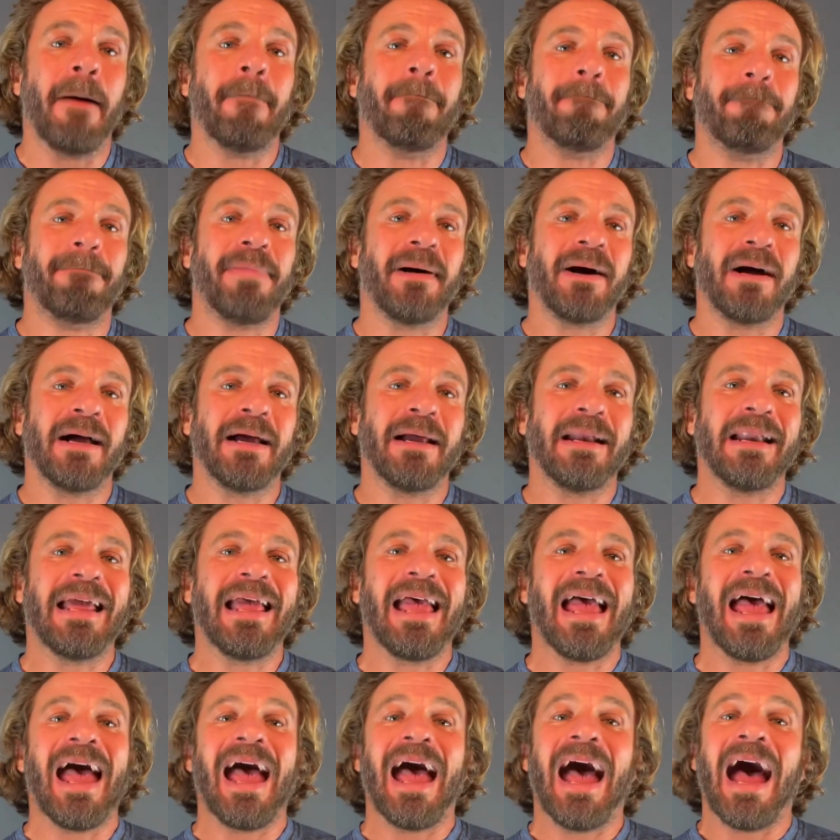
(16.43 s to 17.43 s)
but
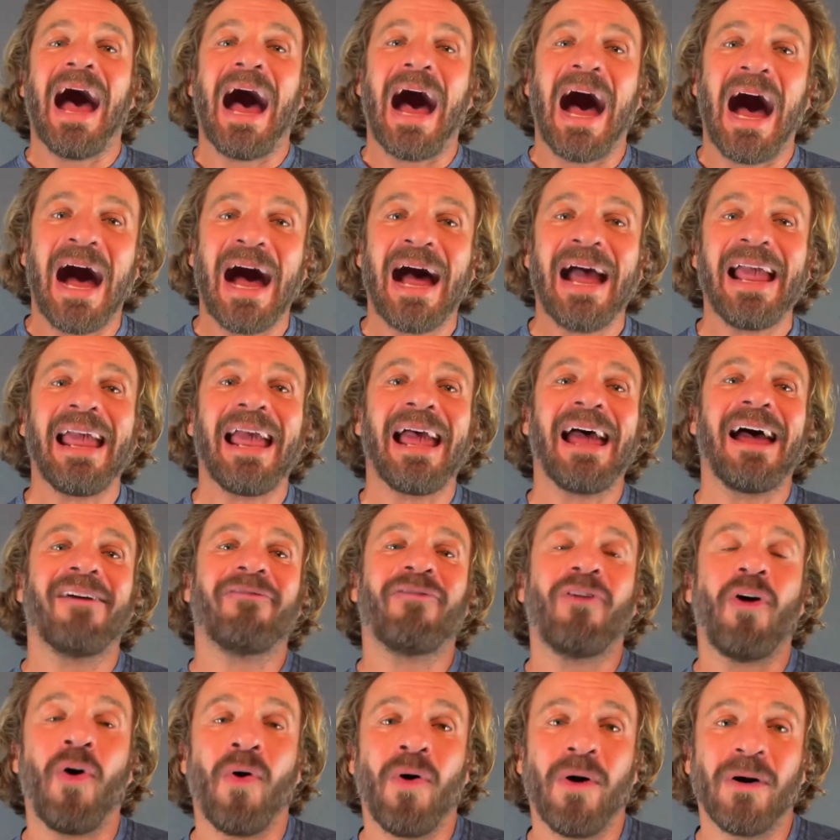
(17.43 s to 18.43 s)
I
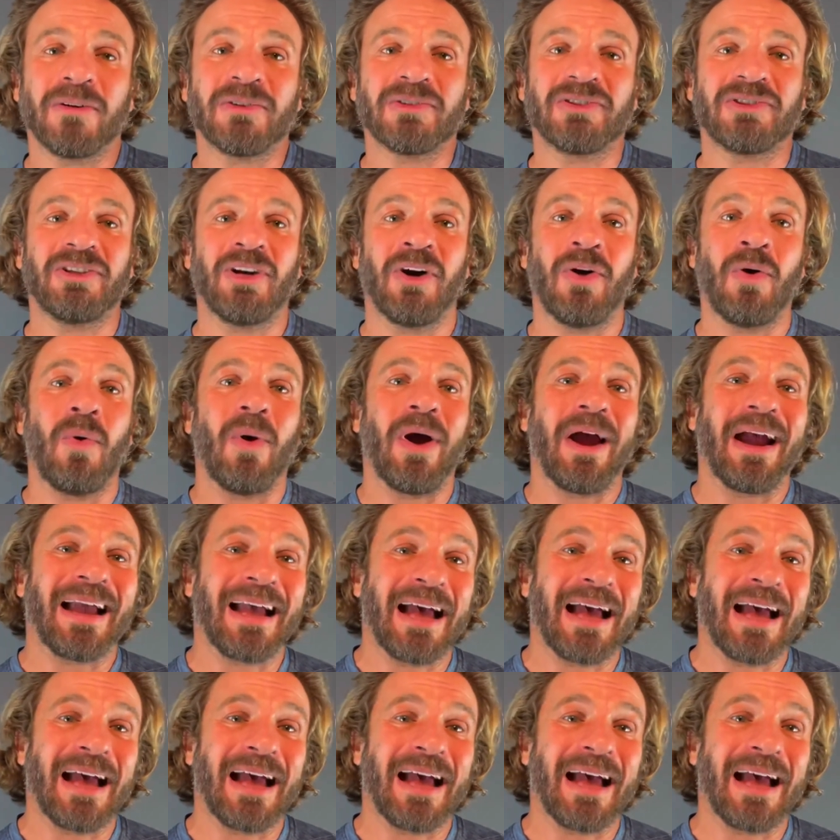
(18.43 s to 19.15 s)
have also